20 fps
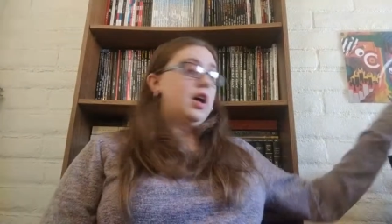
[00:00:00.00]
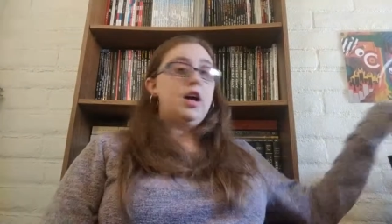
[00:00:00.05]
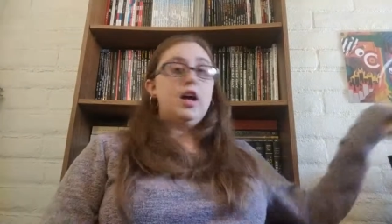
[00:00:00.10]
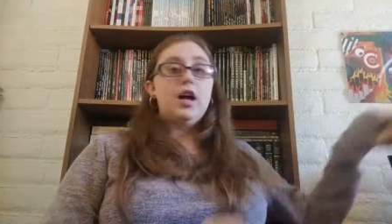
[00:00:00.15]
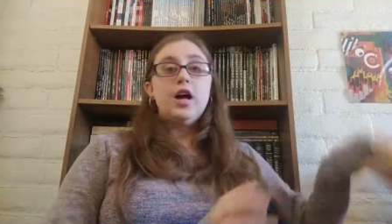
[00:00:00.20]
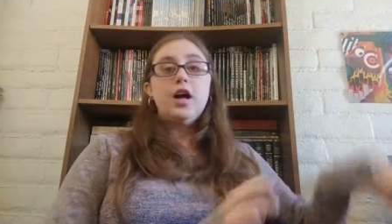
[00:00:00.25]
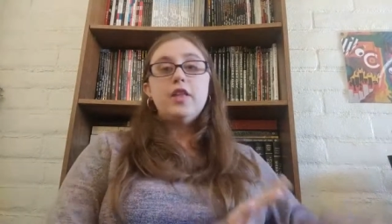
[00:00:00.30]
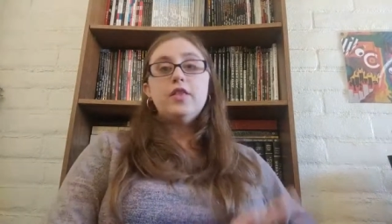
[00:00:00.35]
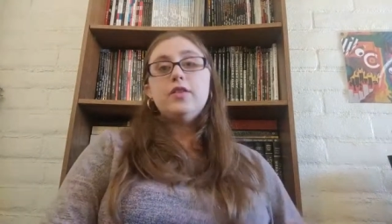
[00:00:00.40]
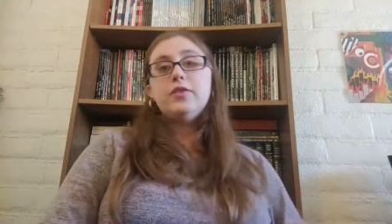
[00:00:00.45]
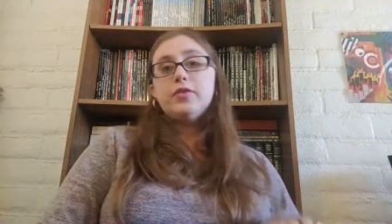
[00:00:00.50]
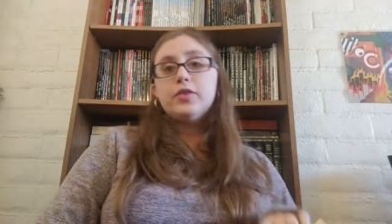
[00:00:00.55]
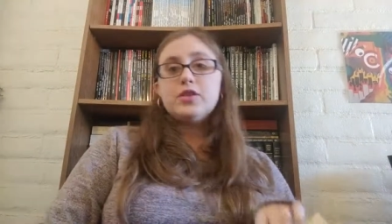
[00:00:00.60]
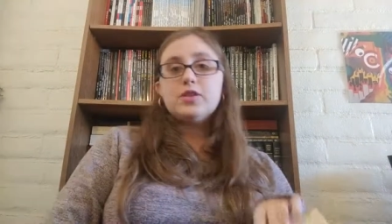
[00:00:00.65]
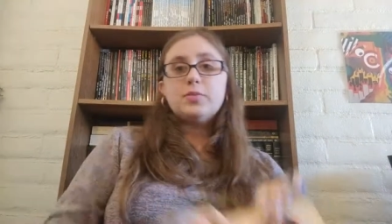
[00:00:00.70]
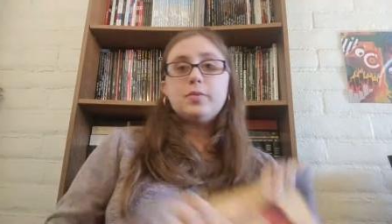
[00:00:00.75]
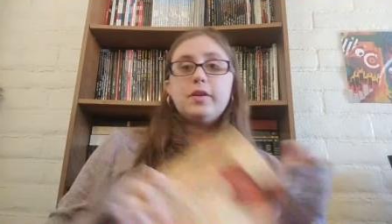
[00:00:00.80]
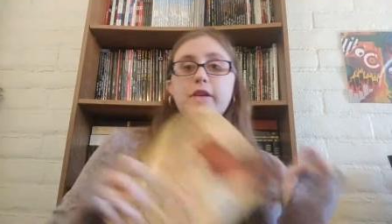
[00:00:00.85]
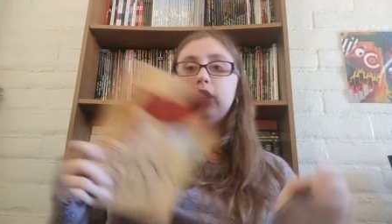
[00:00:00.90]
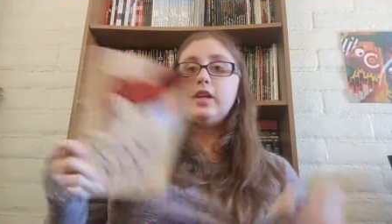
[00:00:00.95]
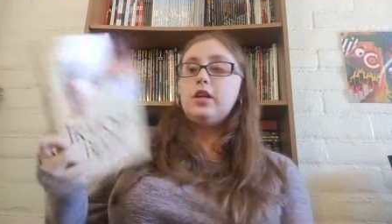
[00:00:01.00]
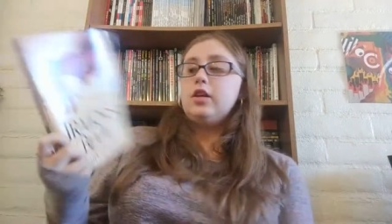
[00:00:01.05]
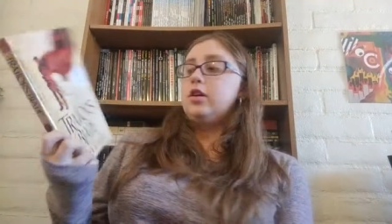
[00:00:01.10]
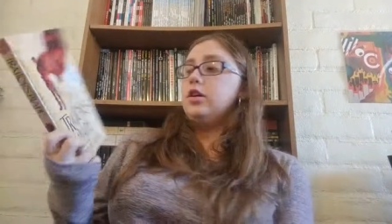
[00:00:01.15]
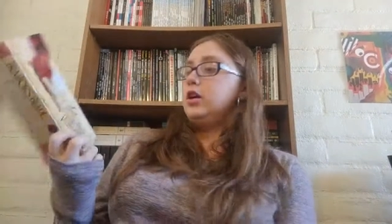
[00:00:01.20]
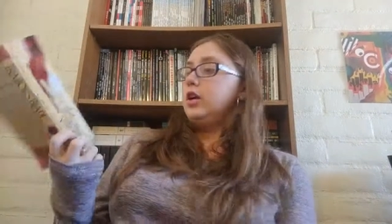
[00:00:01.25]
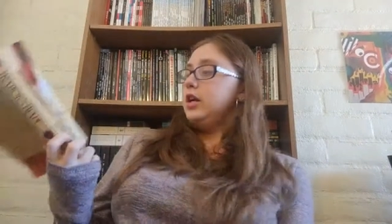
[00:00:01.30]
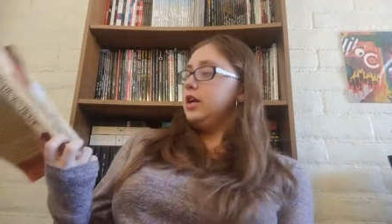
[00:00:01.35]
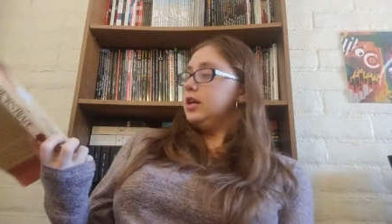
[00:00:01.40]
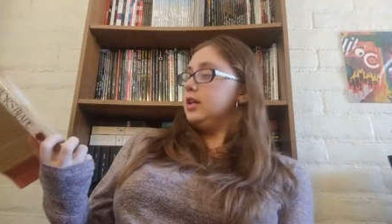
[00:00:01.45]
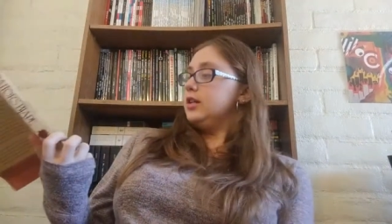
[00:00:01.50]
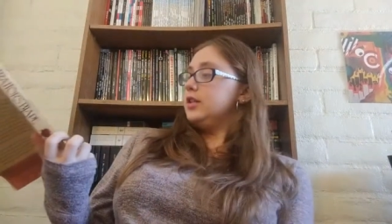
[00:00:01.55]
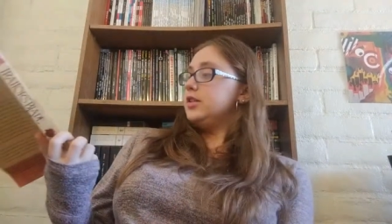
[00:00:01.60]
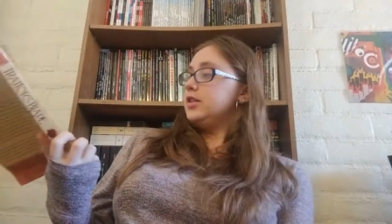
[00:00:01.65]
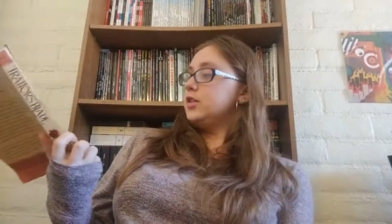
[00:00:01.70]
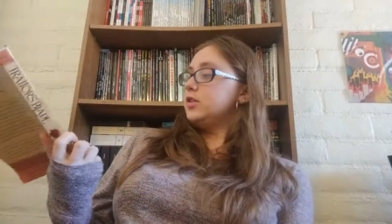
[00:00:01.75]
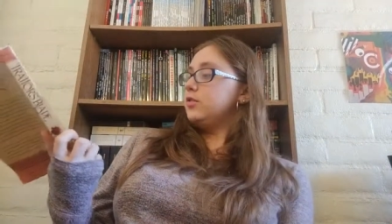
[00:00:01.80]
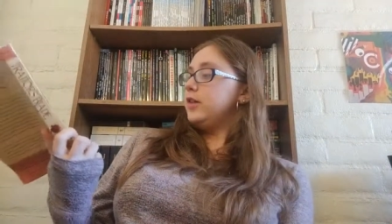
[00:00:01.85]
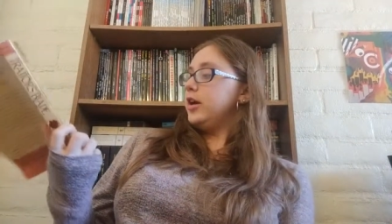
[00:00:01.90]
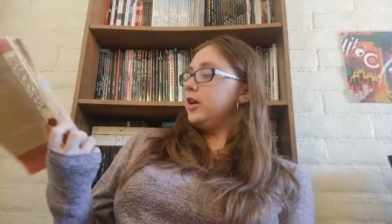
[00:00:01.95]
Uh, the first one here
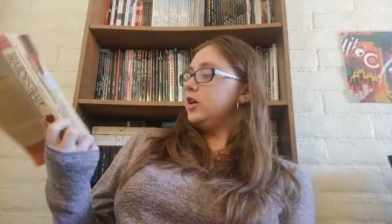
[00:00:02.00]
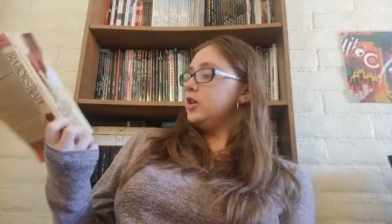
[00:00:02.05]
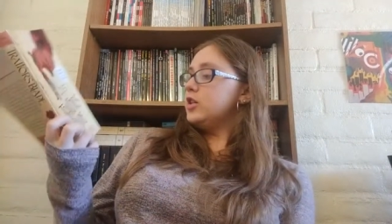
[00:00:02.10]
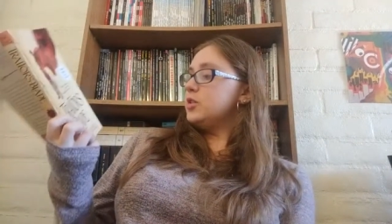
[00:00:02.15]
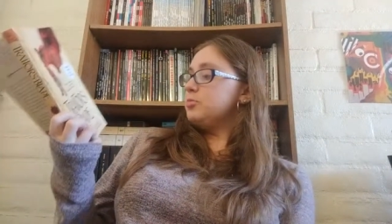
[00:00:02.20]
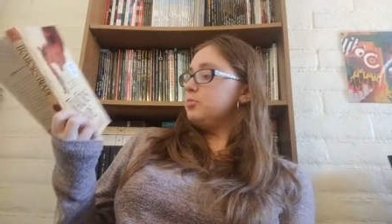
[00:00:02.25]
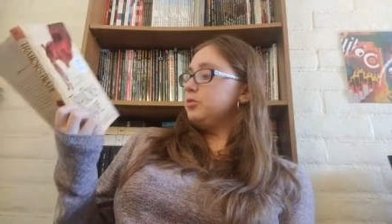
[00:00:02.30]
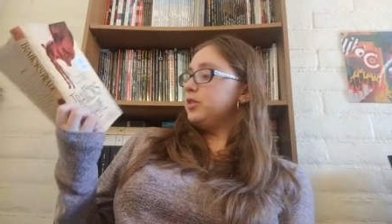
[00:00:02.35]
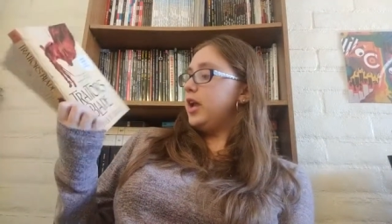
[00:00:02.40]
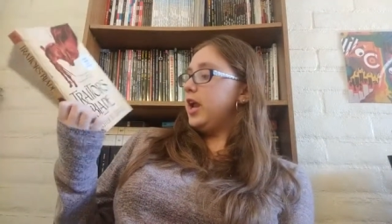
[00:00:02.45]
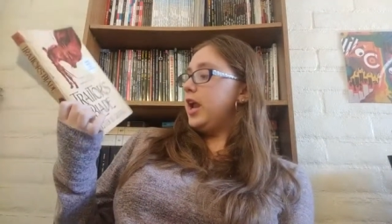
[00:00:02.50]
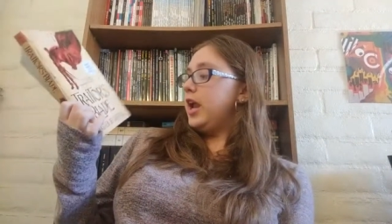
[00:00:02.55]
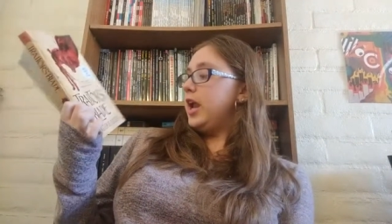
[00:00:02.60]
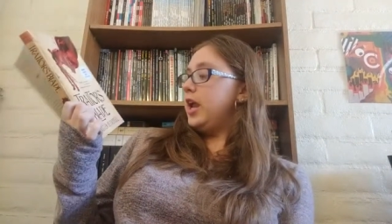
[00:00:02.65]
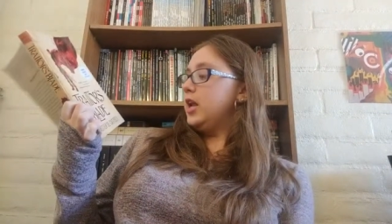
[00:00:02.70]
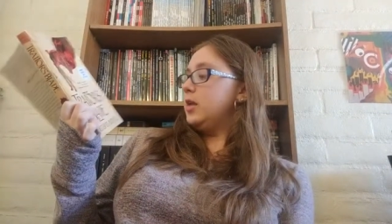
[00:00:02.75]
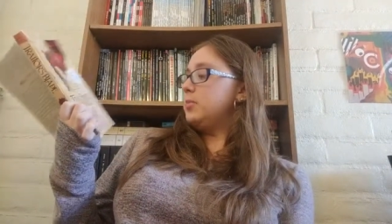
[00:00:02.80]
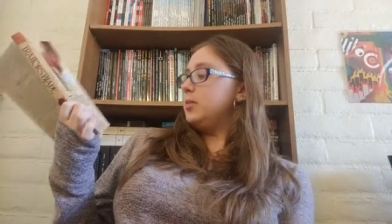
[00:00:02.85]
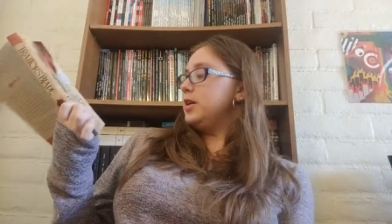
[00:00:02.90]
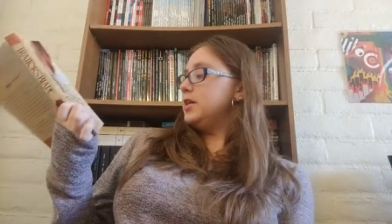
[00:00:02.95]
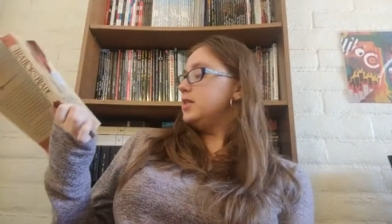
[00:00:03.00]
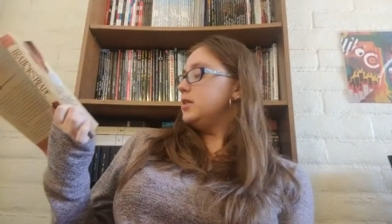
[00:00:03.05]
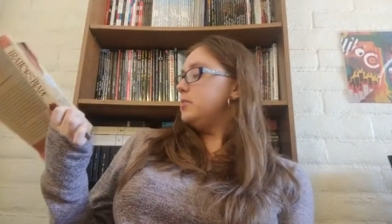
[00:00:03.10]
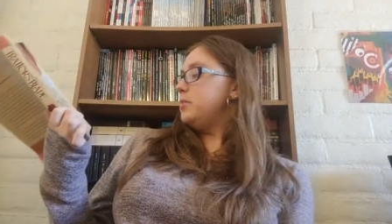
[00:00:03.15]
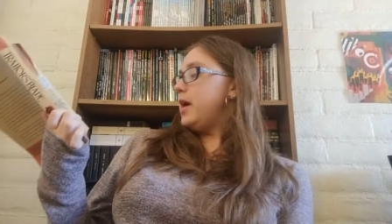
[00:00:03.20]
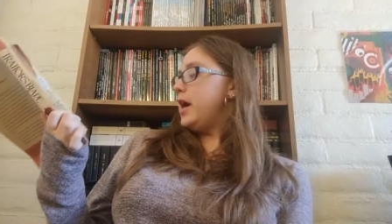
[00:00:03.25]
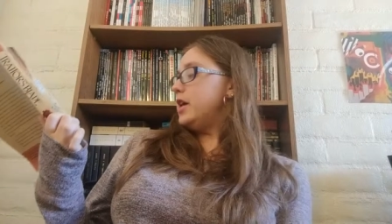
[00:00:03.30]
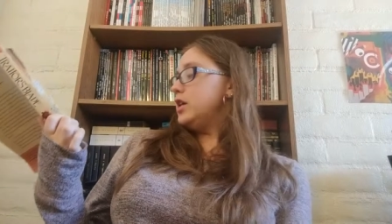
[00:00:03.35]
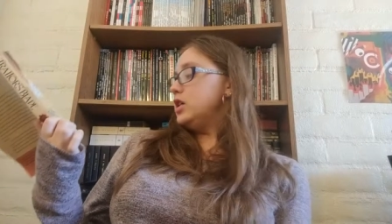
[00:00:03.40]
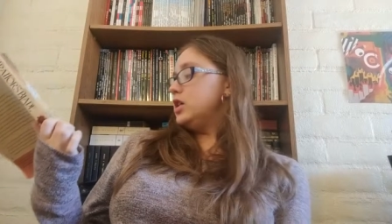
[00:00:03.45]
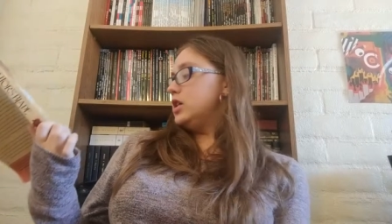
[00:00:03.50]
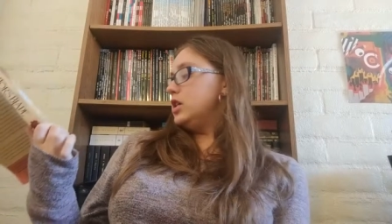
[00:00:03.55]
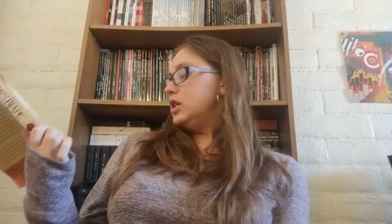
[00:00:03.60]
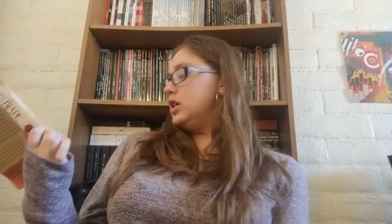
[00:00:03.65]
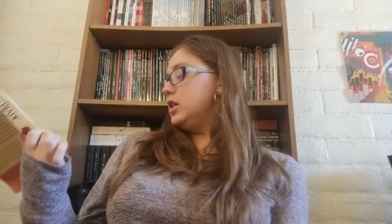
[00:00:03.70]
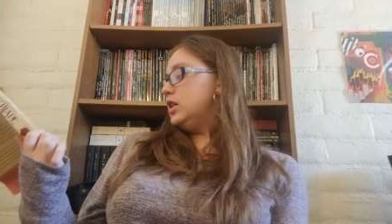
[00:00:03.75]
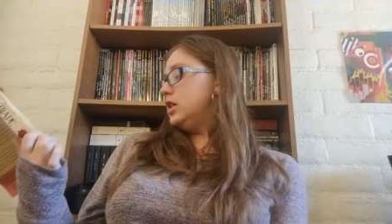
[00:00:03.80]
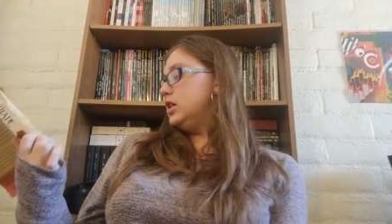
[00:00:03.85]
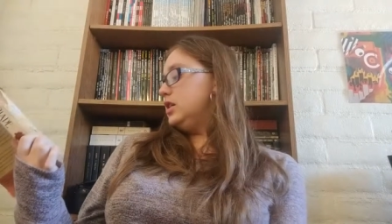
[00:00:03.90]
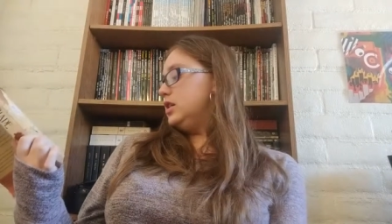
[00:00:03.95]
is Traitor's Blade by
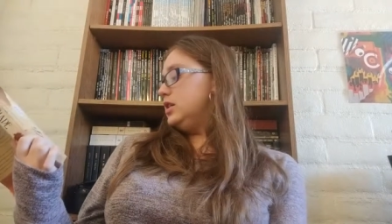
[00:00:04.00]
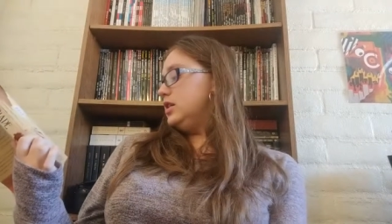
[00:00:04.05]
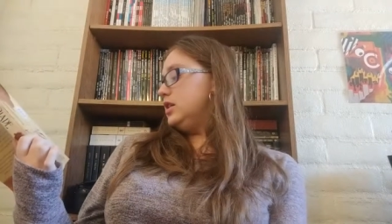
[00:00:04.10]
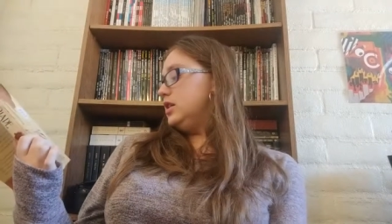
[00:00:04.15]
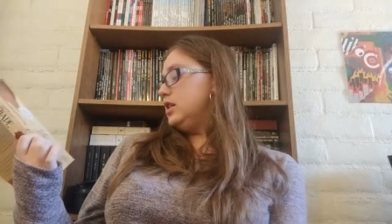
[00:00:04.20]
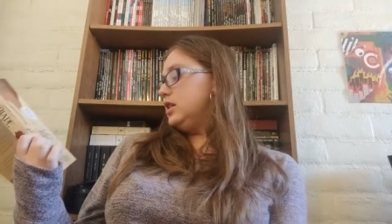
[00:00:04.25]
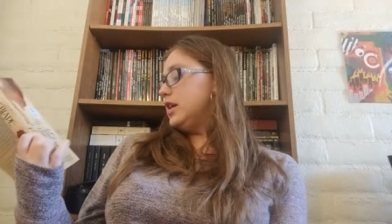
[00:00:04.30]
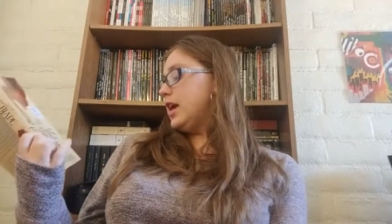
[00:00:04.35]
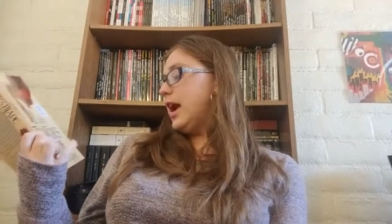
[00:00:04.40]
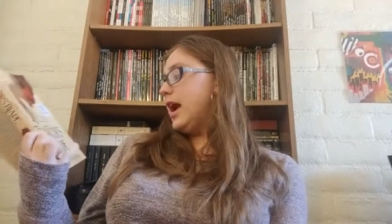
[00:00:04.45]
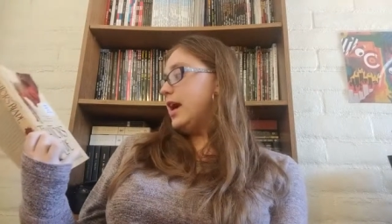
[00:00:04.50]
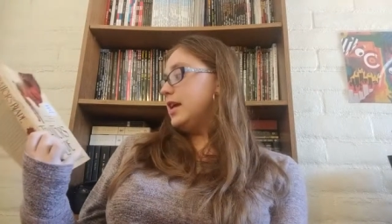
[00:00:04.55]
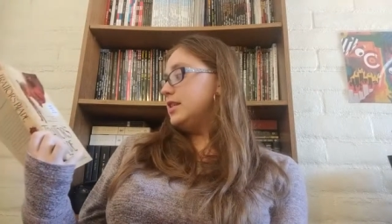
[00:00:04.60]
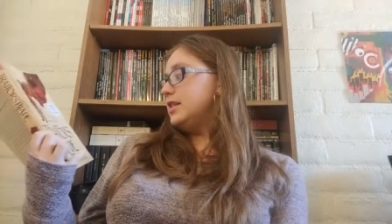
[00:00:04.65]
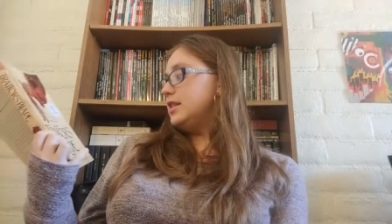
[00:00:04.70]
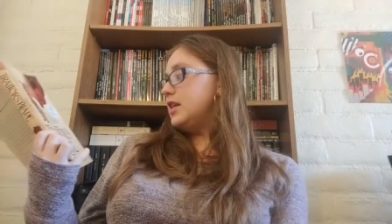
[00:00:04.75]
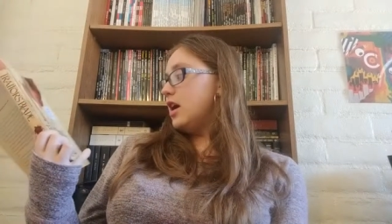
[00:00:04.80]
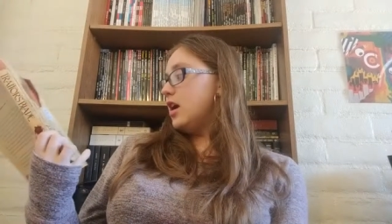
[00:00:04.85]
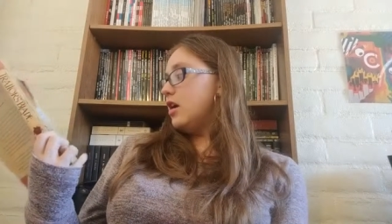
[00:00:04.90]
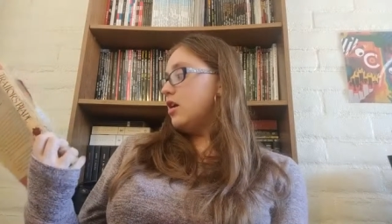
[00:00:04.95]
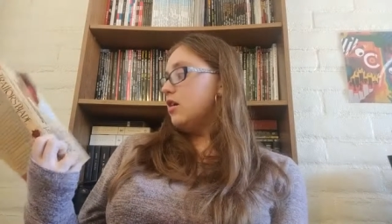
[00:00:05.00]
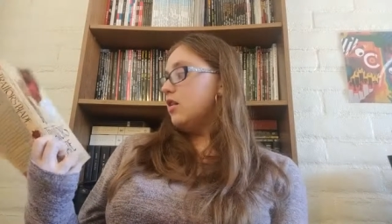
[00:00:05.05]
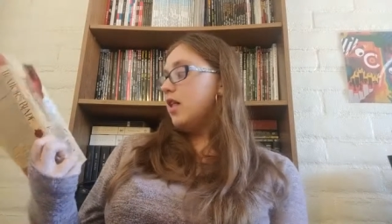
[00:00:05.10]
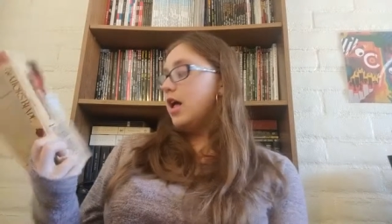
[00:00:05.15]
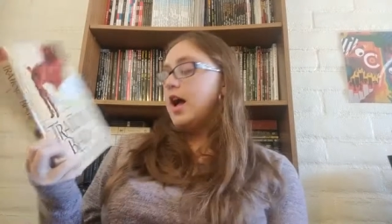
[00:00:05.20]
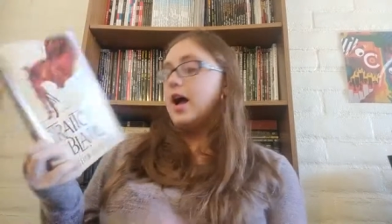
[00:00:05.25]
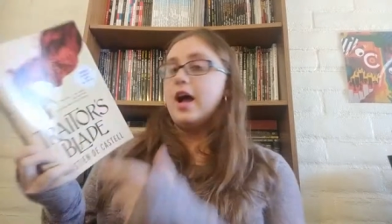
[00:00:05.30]
Sebastian de Castell.